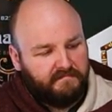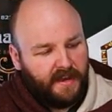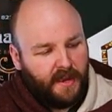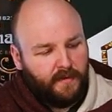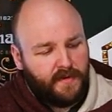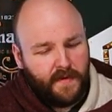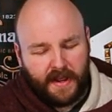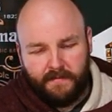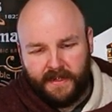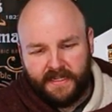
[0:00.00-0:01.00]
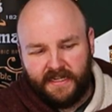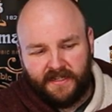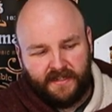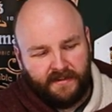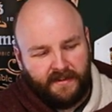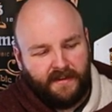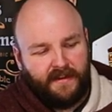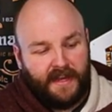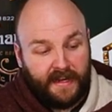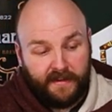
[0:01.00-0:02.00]
I would recommend this
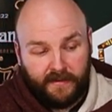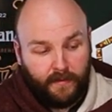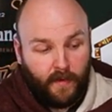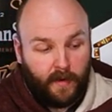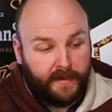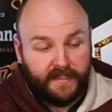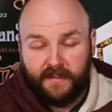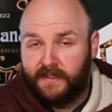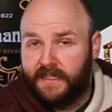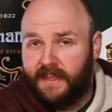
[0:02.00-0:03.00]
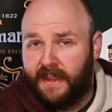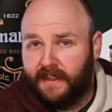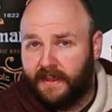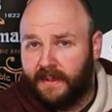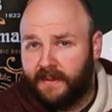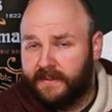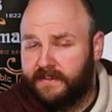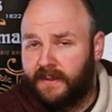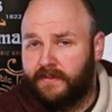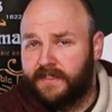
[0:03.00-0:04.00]
again on a warm and sunny day, like on a
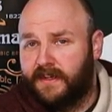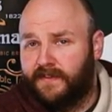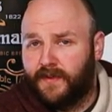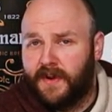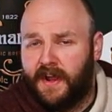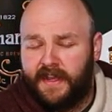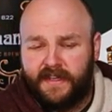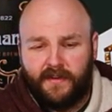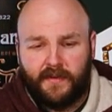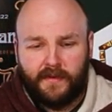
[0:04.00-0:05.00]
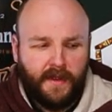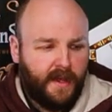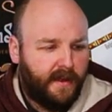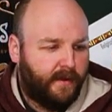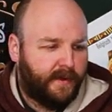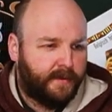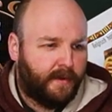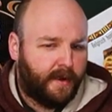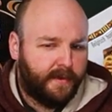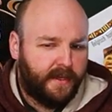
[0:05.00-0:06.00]
terrace after a hike or with a
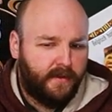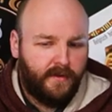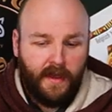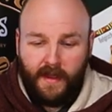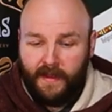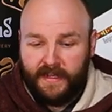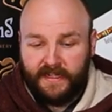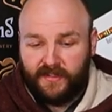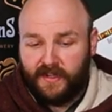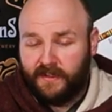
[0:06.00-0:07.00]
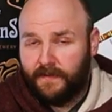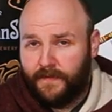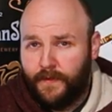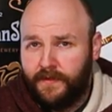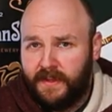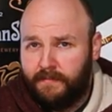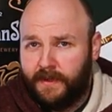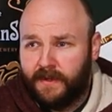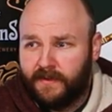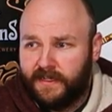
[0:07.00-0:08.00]
barbecue. It's another fruity
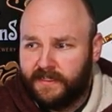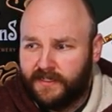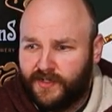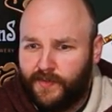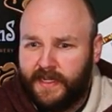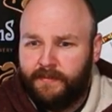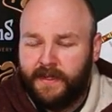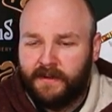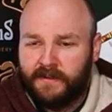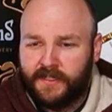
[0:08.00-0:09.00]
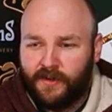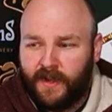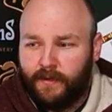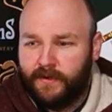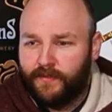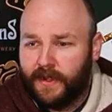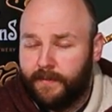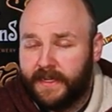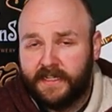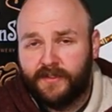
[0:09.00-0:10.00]
beer, it's a sweet beer, so I would
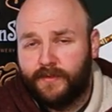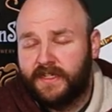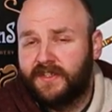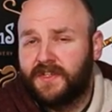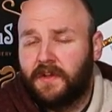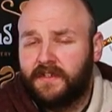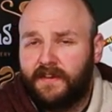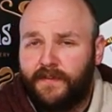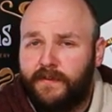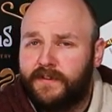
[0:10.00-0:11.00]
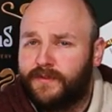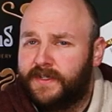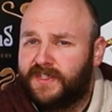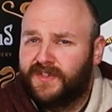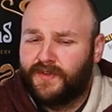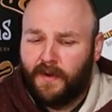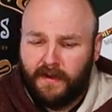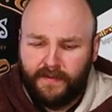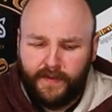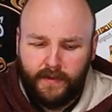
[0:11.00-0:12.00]
recommend this with salty foods, with
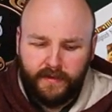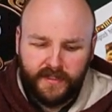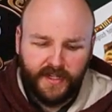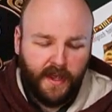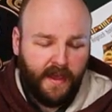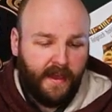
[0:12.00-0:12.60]
strong foods,